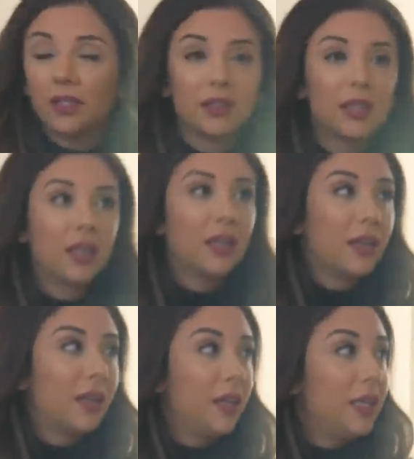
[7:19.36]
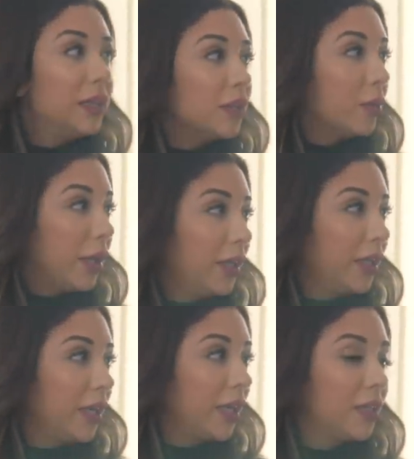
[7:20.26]
to eat the bunny,
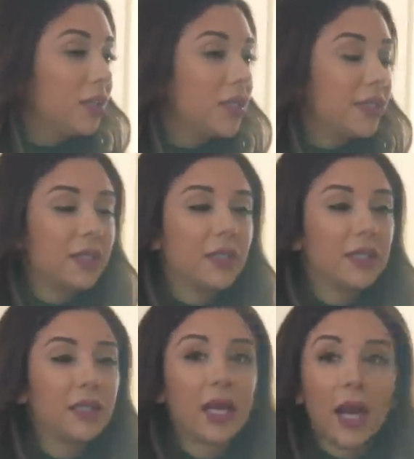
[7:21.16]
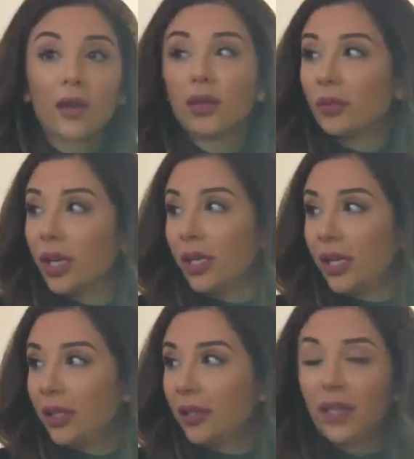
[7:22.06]
it can just scare the
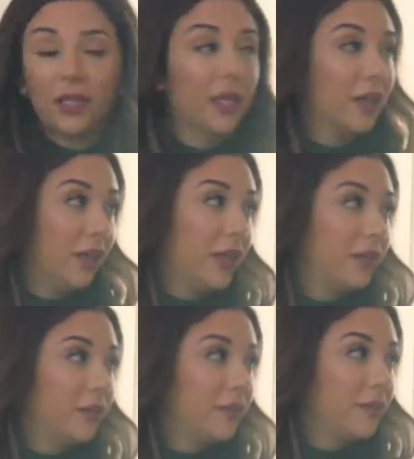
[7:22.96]
bunny and kill it,